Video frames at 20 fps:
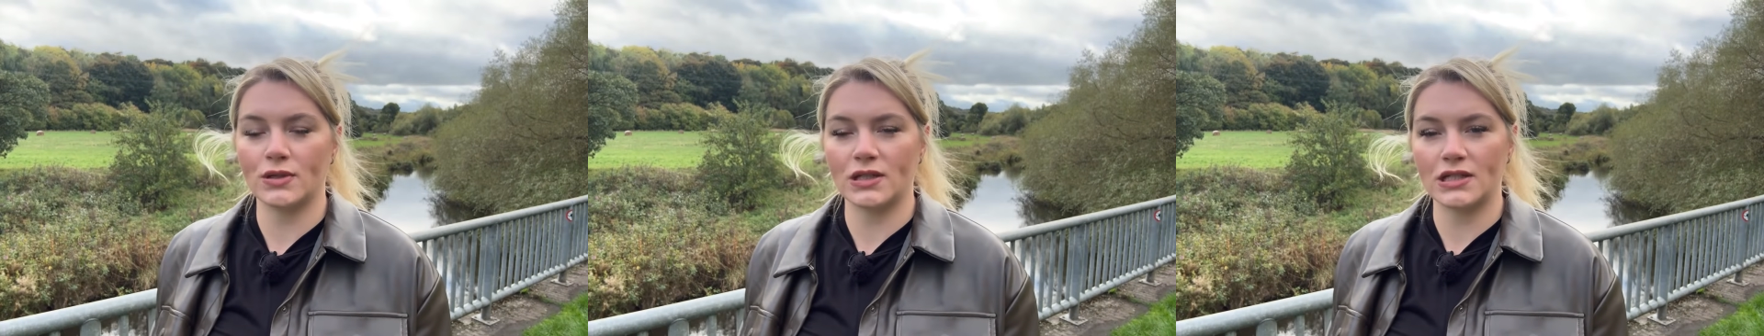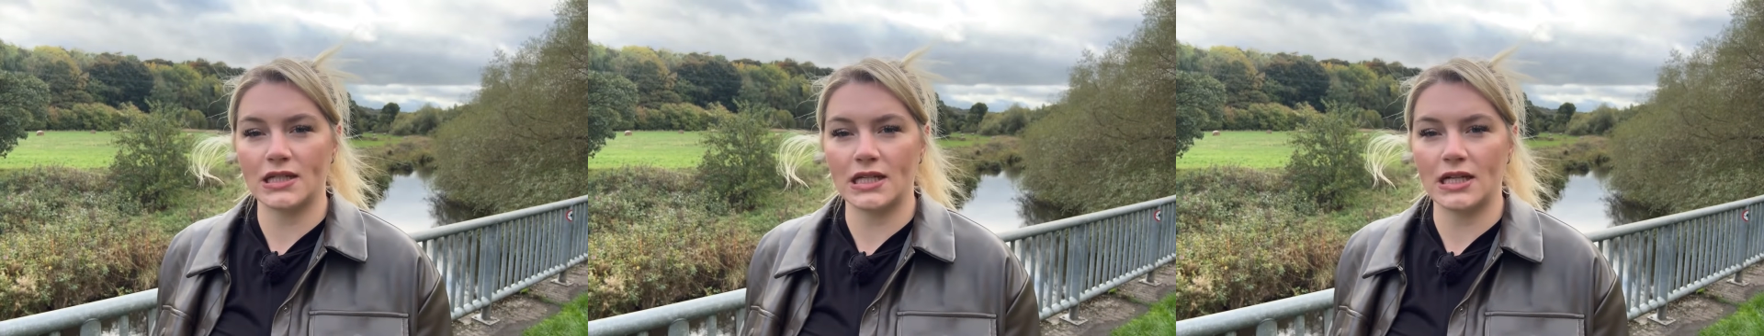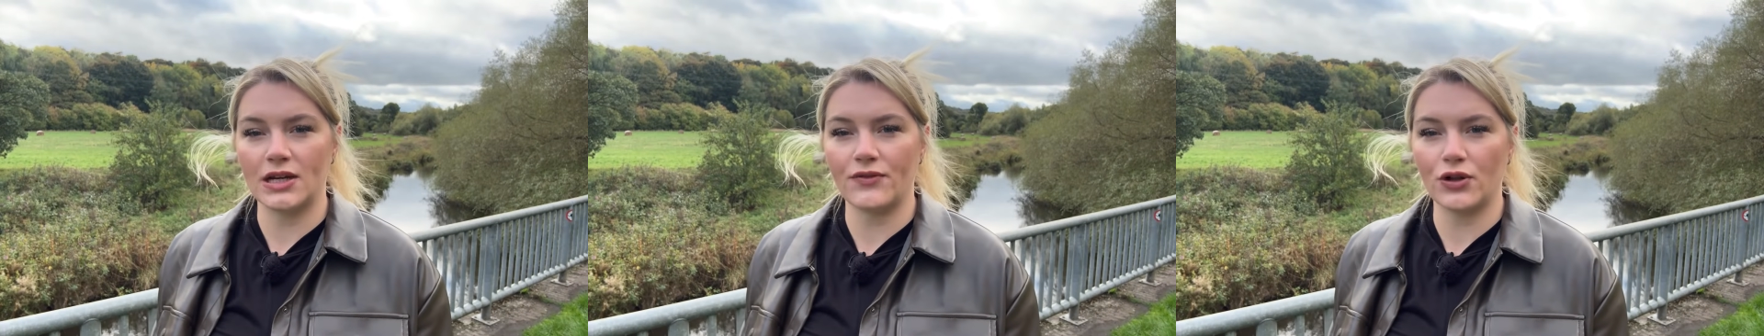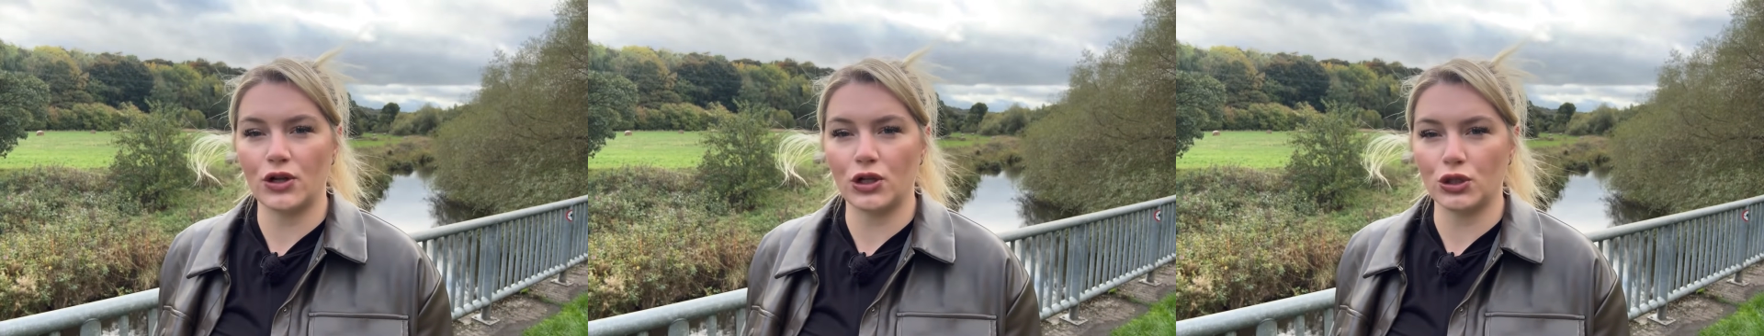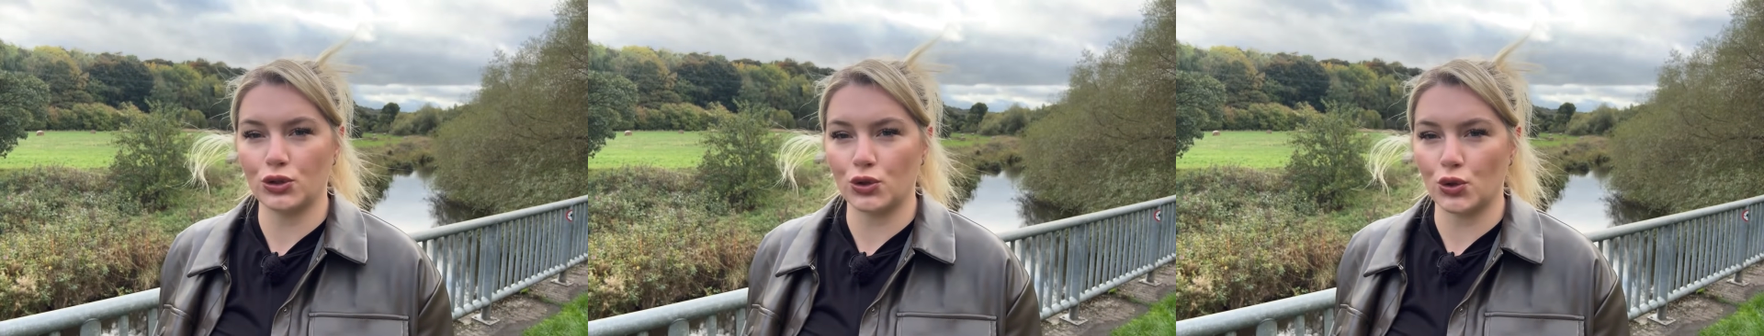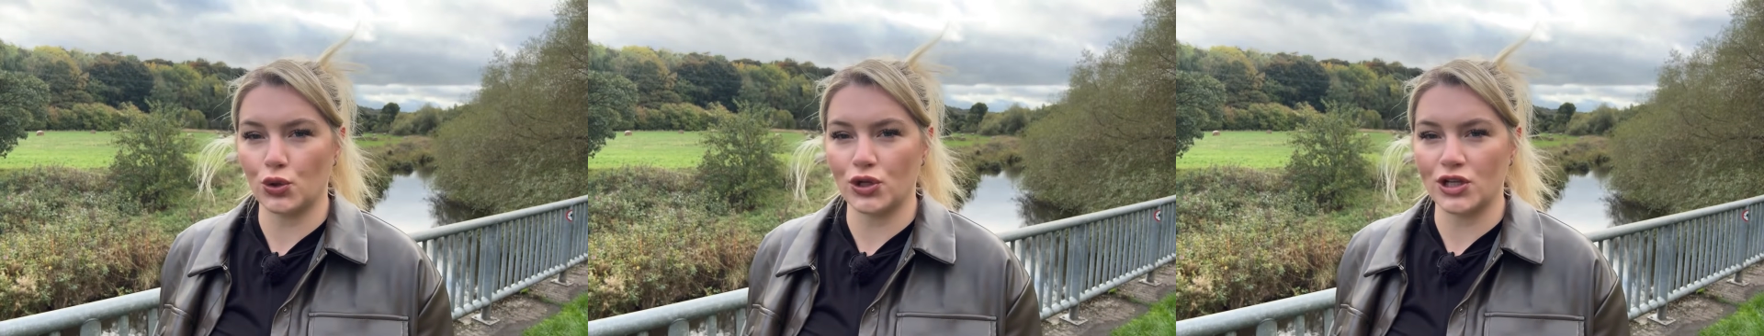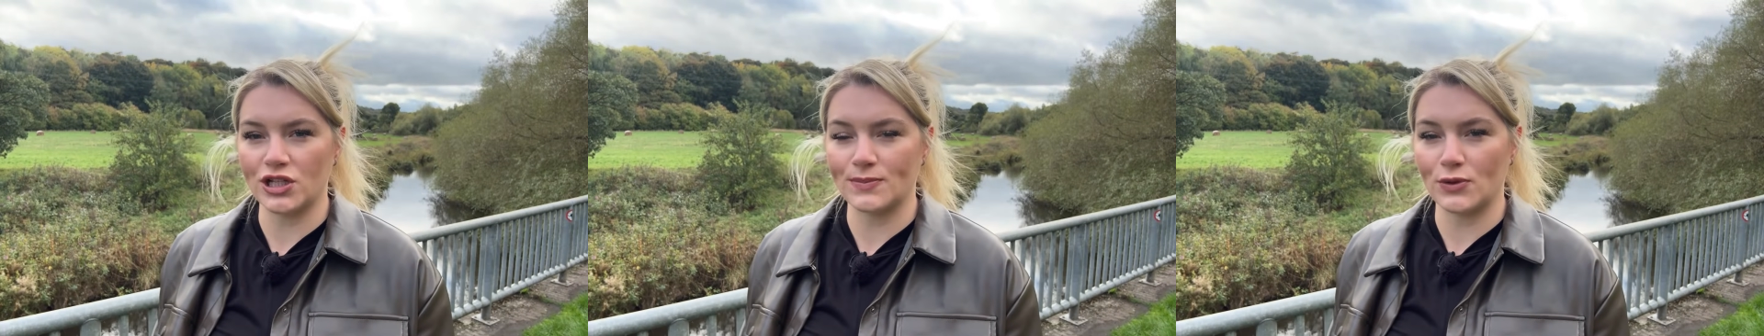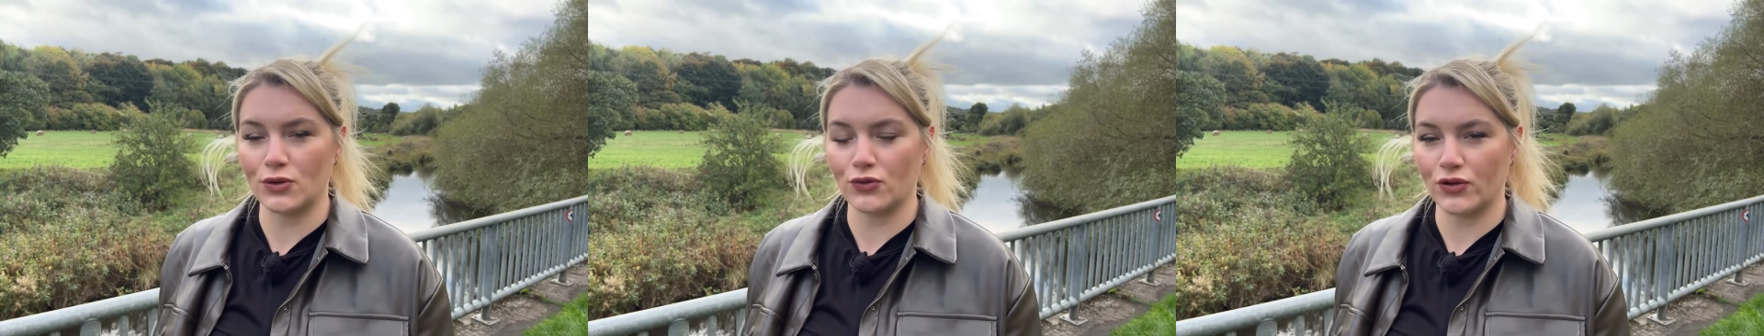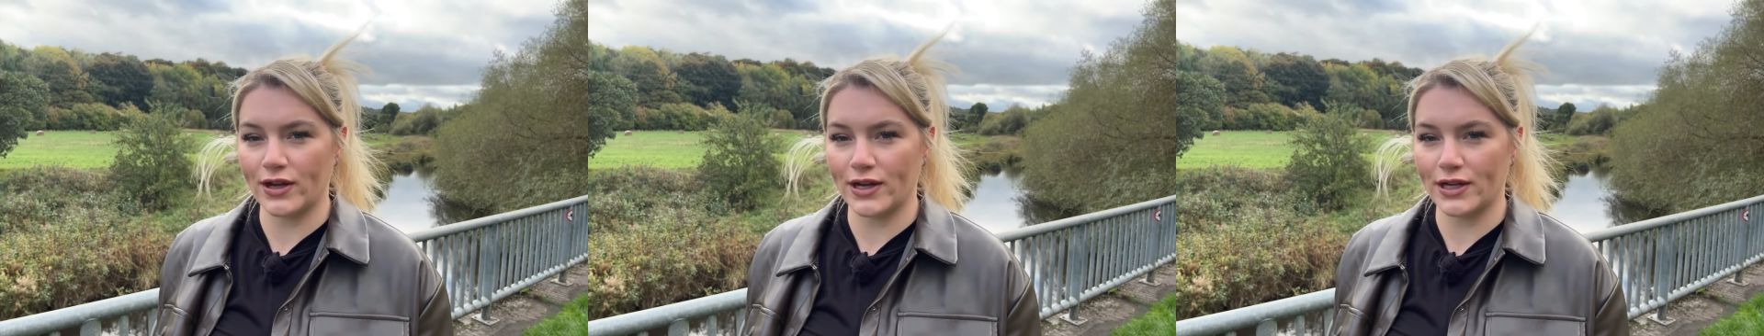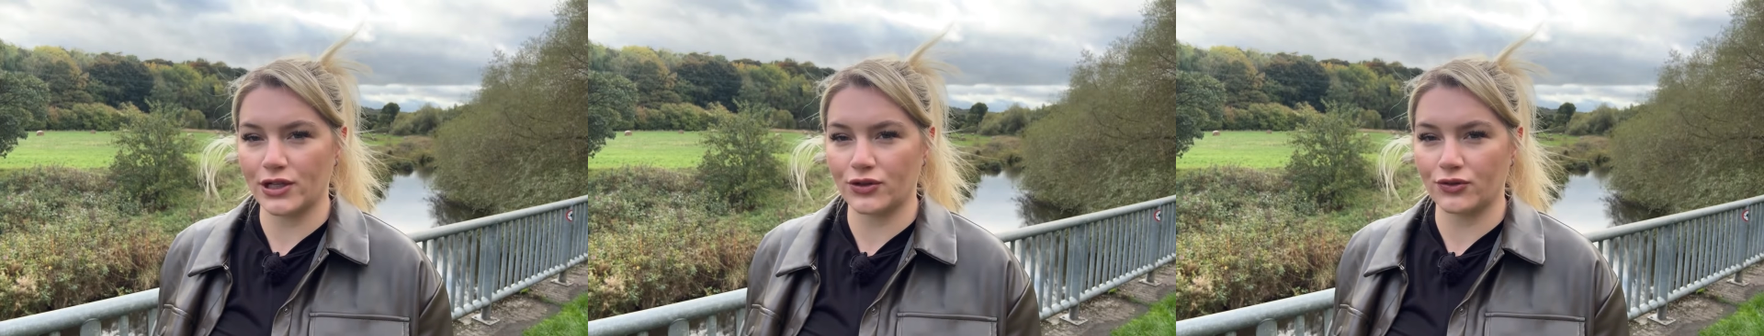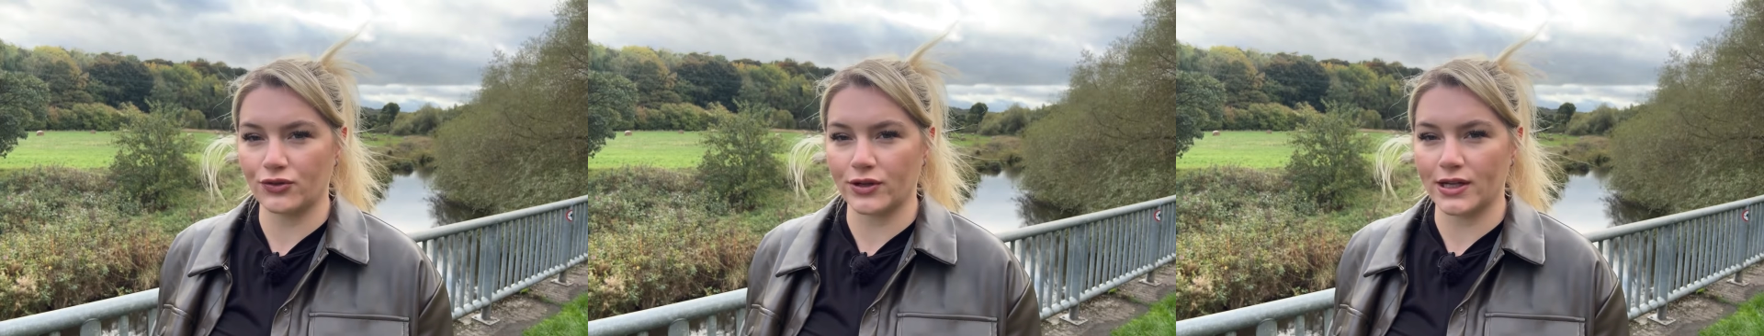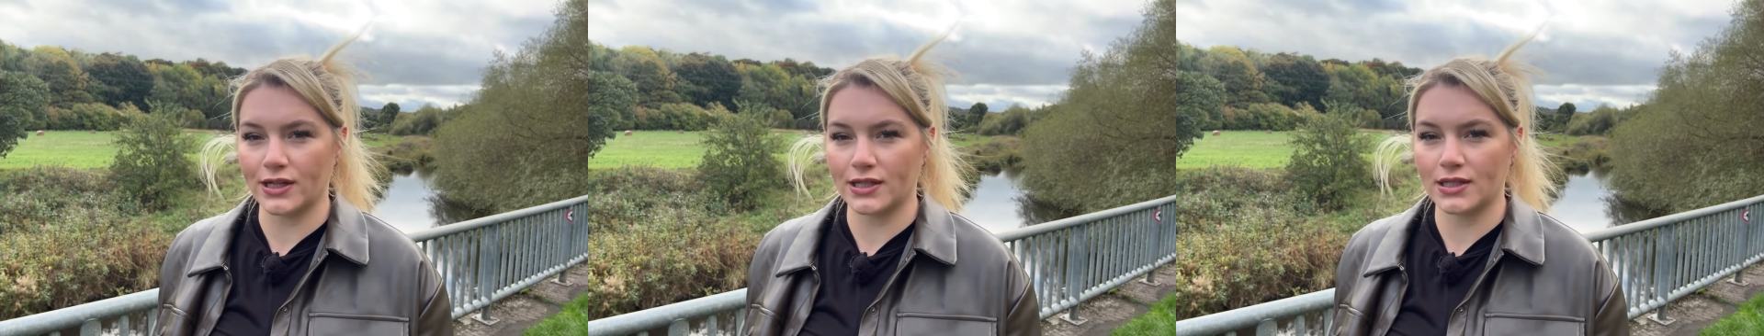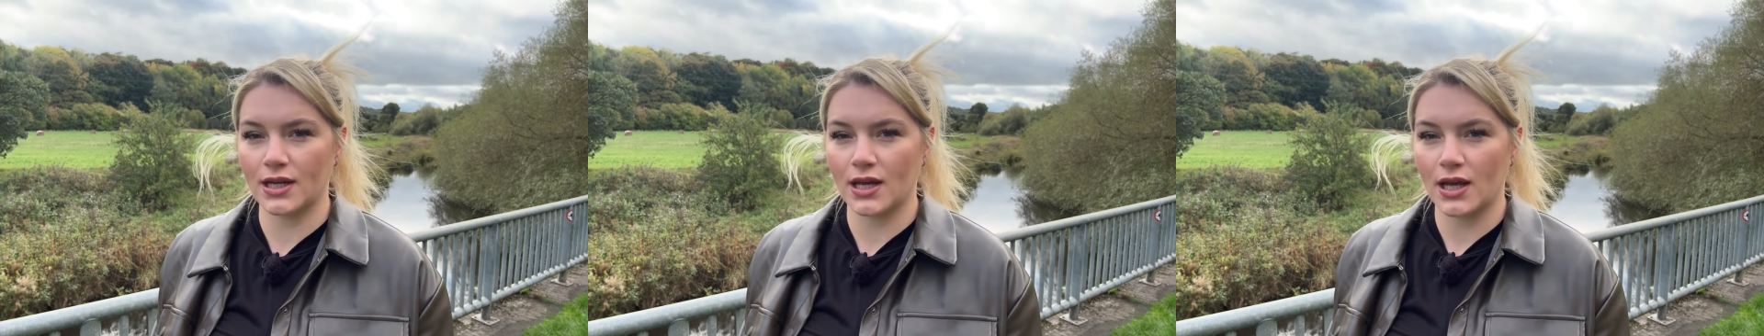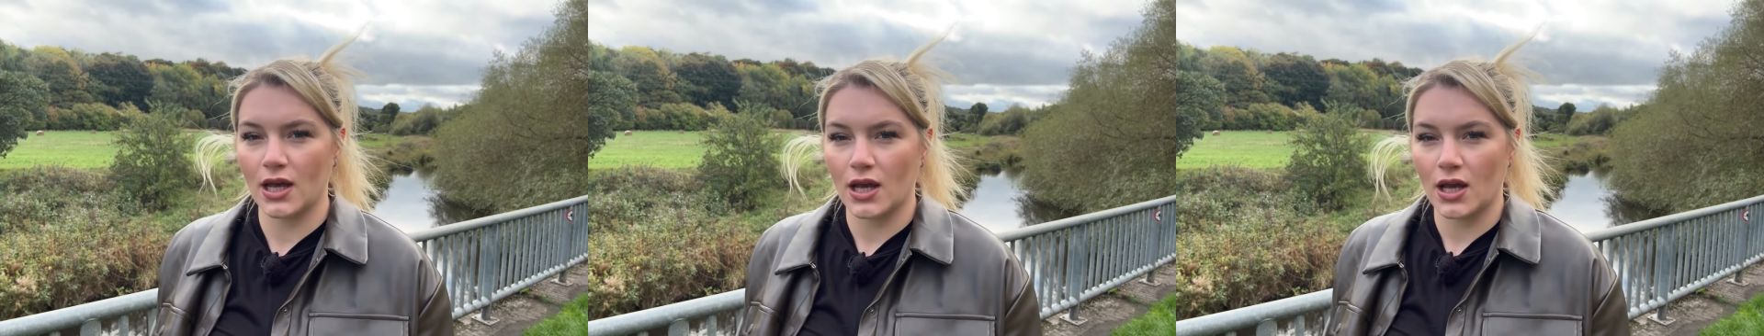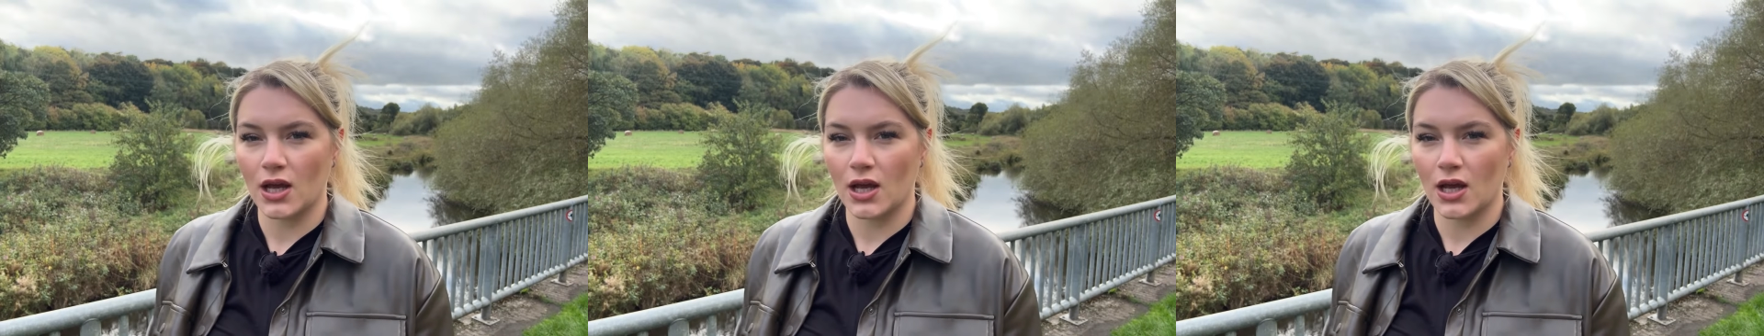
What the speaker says: material known as marine-crete